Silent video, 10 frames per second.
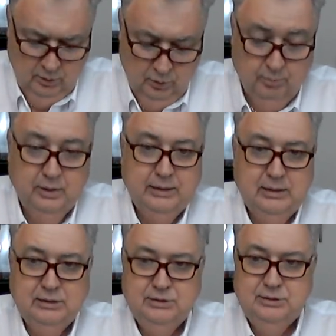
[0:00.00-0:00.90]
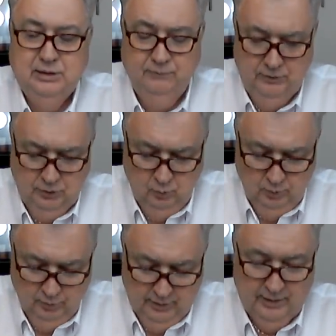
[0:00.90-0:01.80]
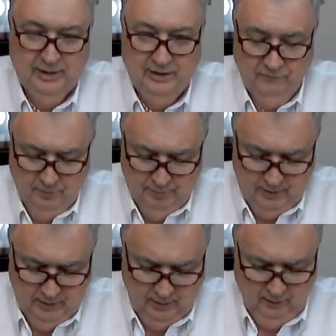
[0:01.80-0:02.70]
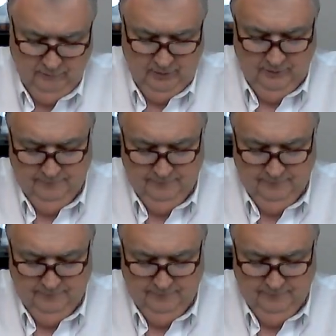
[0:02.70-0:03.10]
Your money is safe and you will get every penny of it.